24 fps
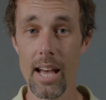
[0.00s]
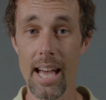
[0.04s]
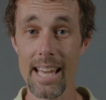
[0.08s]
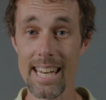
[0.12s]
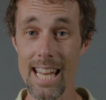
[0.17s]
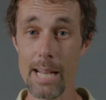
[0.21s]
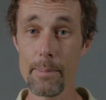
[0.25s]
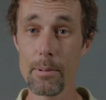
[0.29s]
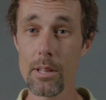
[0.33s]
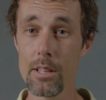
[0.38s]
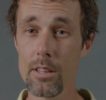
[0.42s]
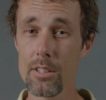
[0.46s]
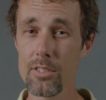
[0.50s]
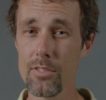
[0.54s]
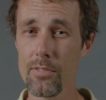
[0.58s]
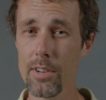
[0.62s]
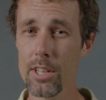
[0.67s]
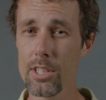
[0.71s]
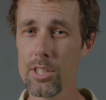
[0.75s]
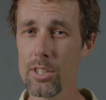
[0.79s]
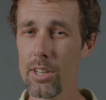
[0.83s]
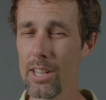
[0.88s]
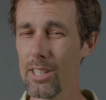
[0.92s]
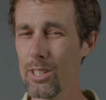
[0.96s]
Enabling this
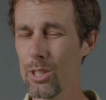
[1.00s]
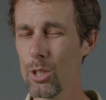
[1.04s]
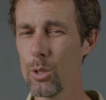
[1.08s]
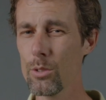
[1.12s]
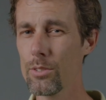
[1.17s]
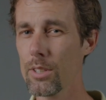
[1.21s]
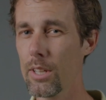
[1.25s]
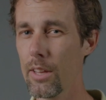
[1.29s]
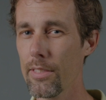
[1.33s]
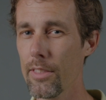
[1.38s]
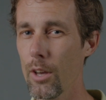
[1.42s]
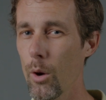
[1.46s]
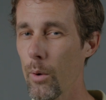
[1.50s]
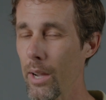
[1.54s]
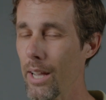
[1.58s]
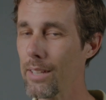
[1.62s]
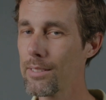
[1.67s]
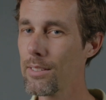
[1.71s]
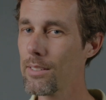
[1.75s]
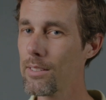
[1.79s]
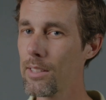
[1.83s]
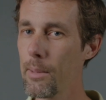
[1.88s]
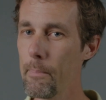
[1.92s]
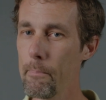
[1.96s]
feature and using it though
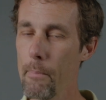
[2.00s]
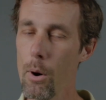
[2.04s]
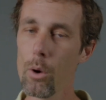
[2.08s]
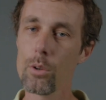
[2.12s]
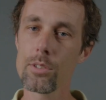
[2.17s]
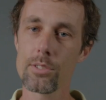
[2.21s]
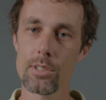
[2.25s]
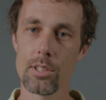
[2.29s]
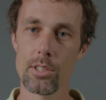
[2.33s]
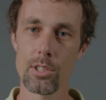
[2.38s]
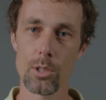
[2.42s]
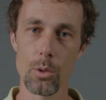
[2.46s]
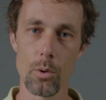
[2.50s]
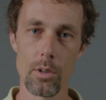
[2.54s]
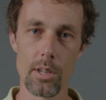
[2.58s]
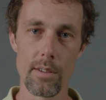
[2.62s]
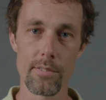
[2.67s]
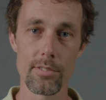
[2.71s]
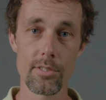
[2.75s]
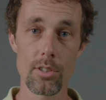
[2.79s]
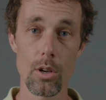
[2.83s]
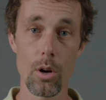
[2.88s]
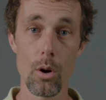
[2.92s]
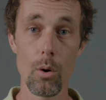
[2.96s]
isn't the most
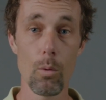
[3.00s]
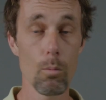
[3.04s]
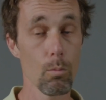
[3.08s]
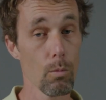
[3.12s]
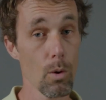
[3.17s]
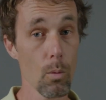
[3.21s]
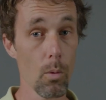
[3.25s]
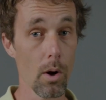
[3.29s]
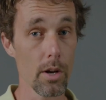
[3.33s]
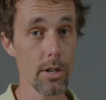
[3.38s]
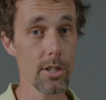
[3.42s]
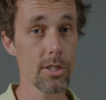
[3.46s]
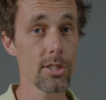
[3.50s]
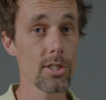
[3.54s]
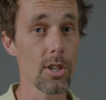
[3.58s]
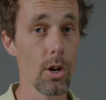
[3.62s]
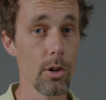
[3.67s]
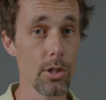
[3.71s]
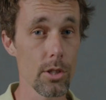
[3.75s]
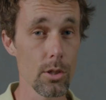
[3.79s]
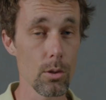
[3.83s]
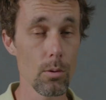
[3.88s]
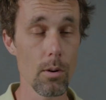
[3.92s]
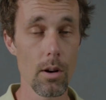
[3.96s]
intuitive, so we wanted to show
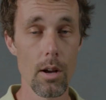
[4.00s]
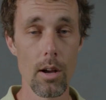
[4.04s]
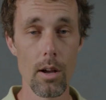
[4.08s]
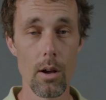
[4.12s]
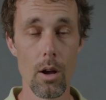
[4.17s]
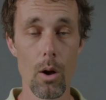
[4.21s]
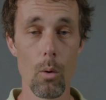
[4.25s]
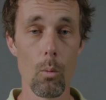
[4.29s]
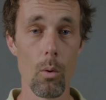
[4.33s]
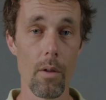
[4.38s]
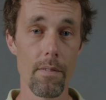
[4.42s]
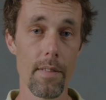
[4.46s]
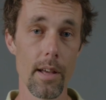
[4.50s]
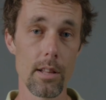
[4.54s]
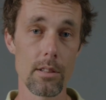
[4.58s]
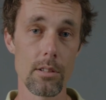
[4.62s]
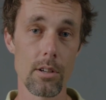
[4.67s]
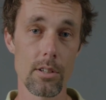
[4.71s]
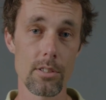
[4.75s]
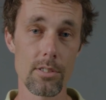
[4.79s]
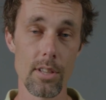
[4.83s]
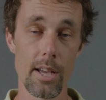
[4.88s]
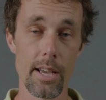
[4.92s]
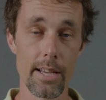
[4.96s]
you what that
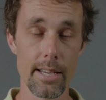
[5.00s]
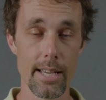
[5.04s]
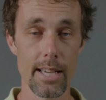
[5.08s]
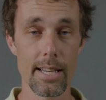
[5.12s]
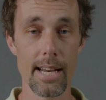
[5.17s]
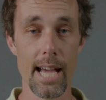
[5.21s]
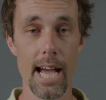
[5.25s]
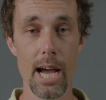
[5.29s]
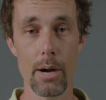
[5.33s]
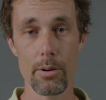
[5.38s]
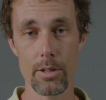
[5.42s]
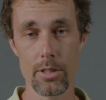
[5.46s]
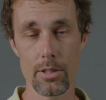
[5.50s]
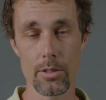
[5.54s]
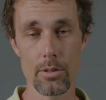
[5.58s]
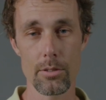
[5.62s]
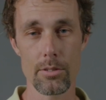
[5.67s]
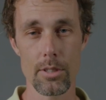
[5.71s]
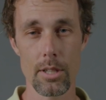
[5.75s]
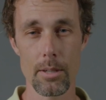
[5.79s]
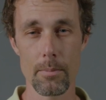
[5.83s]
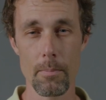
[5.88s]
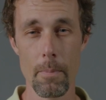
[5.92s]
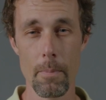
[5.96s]
looks like and how to use it.